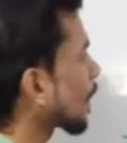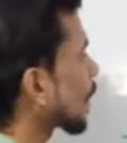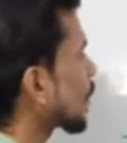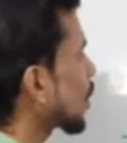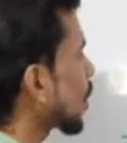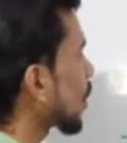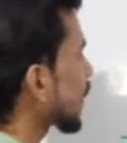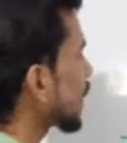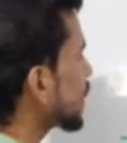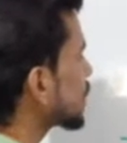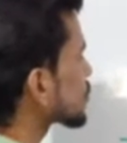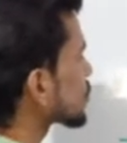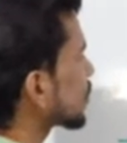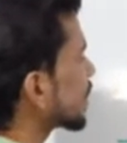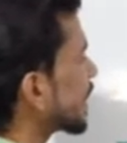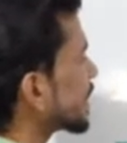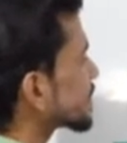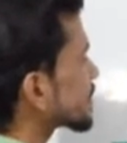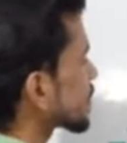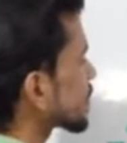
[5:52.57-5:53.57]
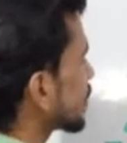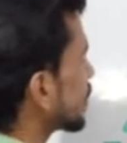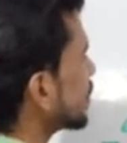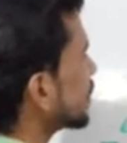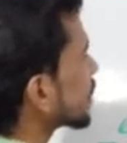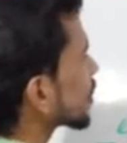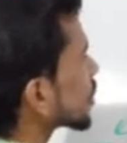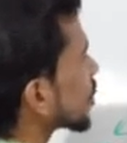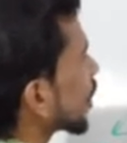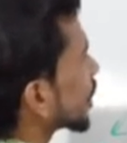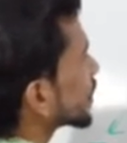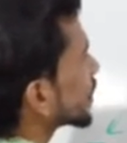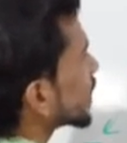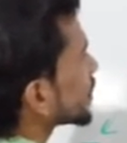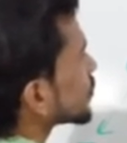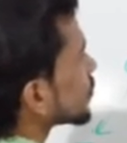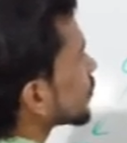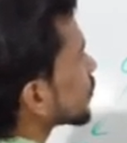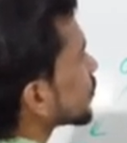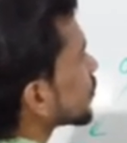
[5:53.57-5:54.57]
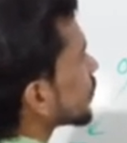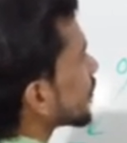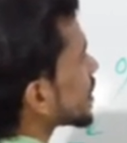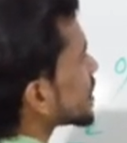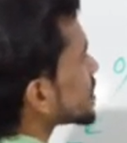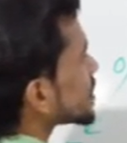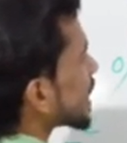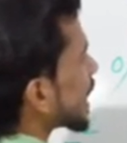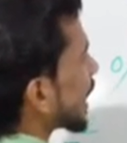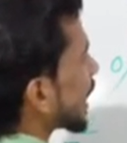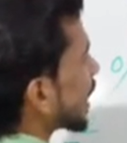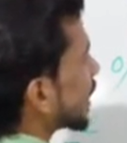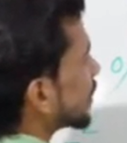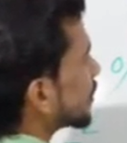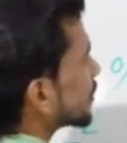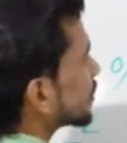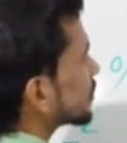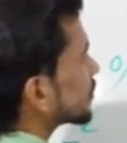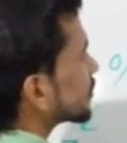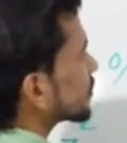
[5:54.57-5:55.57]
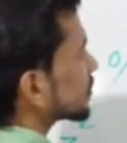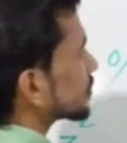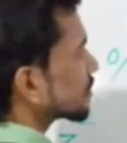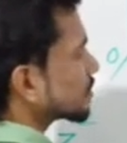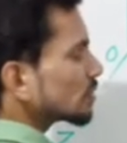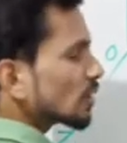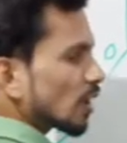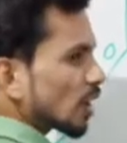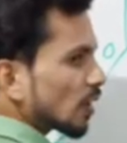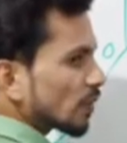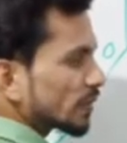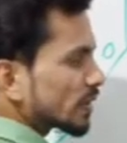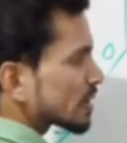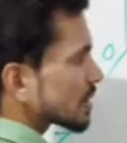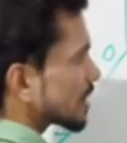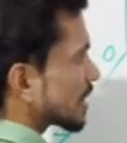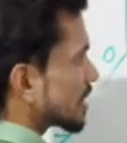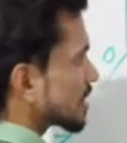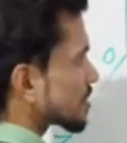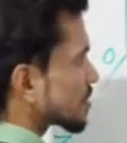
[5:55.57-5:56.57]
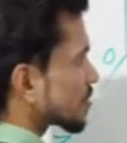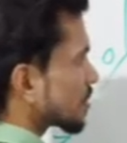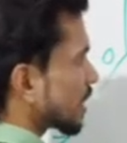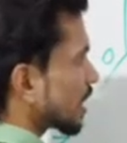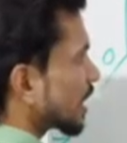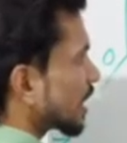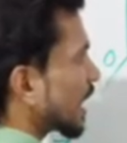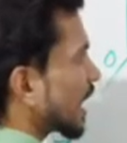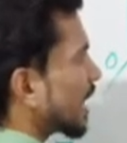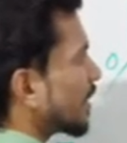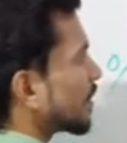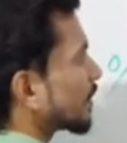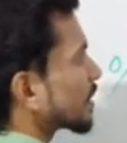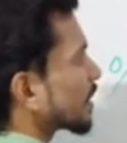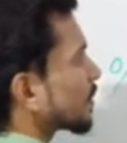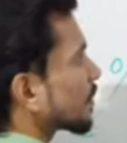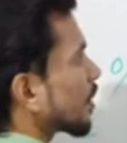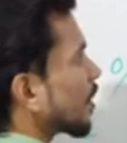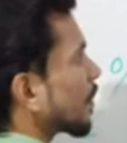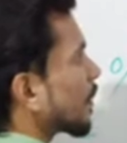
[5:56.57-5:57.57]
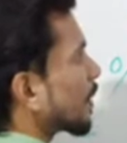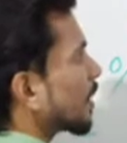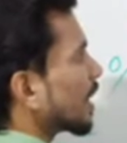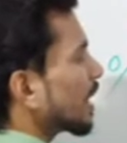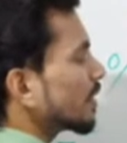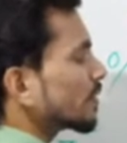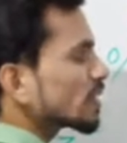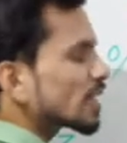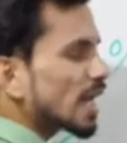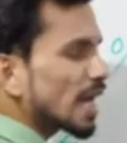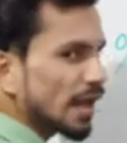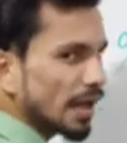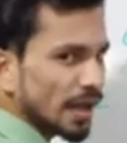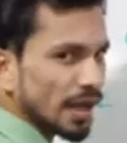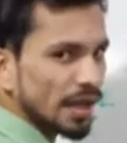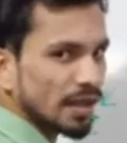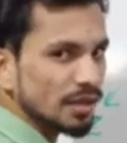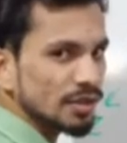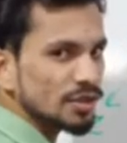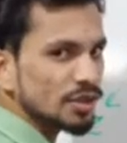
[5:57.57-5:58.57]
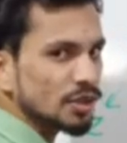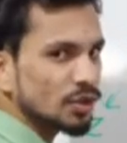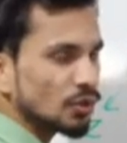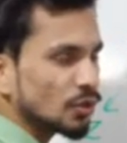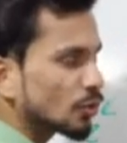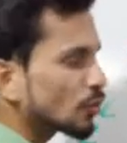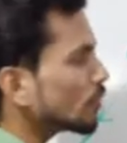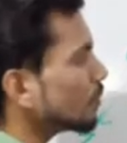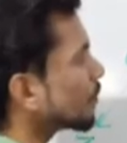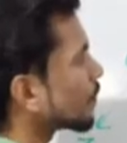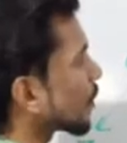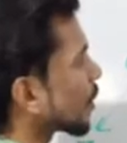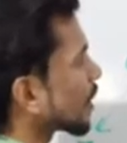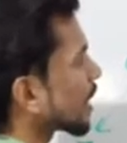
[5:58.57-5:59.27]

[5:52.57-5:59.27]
Okay, so let's say the coordinates of first end of this stick having the proper length L0 or